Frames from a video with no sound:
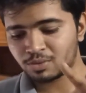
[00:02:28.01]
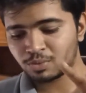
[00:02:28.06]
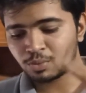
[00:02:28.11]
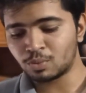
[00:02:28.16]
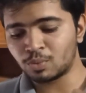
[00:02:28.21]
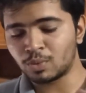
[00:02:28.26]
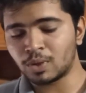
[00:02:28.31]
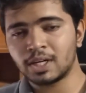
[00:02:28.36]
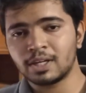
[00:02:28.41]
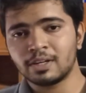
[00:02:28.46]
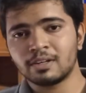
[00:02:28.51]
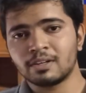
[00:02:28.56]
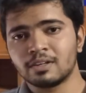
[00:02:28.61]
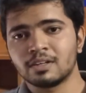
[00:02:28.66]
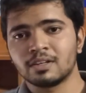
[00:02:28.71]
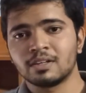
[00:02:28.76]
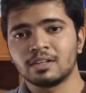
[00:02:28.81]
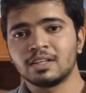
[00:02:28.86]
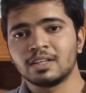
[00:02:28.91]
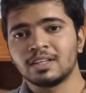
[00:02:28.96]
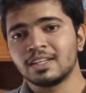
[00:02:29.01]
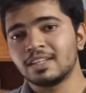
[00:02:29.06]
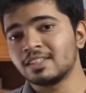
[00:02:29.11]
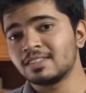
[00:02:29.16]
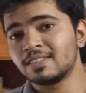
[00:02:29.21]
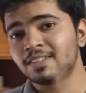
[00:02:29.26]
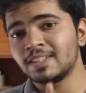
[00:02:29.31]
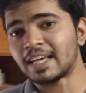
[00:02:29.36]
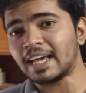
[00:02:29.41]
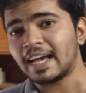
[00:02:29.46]
One
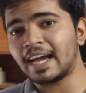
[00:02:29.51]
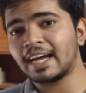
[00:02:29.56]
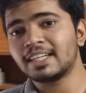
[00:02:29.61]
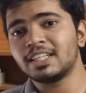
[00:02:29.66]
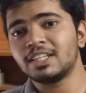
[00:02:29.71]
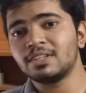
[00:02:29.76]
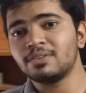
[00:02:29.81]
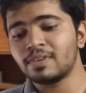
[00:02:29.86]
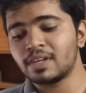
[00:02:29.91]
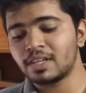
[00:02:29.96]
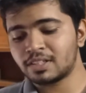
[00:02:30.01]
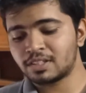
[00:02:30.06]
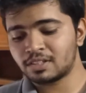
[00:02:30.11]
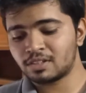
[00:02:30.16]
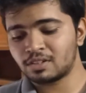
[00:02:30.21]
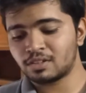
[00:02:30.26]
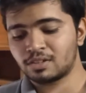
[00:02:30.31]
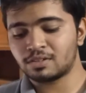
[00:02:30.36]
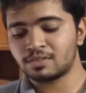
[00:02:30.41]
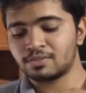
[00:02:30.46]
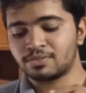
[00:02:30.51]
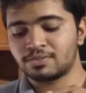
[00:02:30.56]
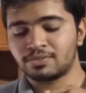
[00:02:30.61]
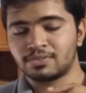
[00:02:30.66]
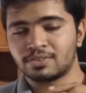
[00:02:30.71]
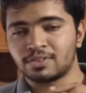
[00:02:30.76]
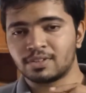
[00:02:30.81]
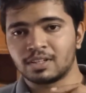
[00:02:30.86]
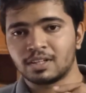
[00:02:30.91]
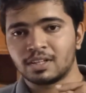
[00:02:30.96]
is the activation
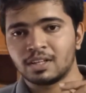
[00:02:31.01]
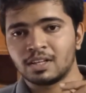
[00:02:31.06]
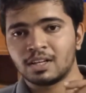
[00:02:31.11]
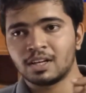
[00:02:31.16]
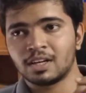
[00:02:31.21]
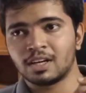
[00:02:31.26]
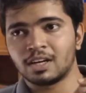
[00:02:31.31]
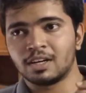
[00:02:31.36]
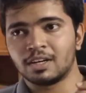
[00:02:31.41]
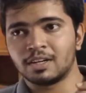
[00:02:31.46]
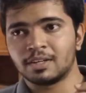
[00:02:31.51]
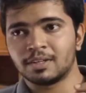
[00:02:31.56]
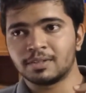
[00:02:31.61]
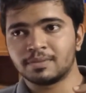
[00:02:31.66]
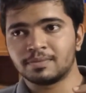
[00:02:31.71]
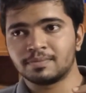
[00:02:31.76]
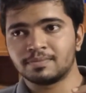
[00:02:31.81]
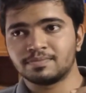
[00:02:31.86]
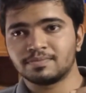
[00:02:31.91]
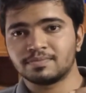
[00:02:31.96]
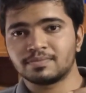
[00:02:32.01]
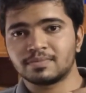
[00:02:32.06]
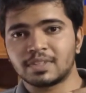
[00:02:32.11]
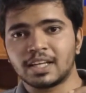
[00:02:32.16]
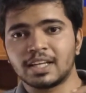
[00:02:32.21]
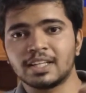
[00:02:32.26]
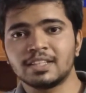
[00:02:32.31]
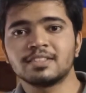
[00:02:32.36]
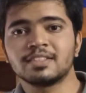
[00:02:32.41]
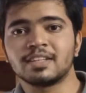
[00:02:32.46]
of
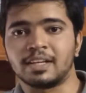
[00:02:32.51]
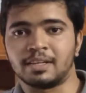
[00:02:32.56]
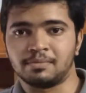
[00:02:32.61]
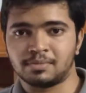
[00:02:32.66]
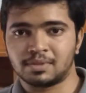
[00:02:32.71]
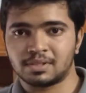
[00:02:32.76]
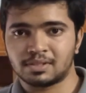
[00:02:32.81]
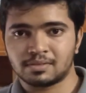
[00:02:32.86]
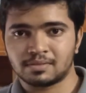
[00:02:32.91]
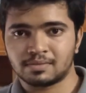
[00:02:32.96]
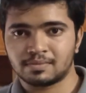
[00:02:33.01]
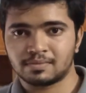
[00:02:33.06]
enzymes,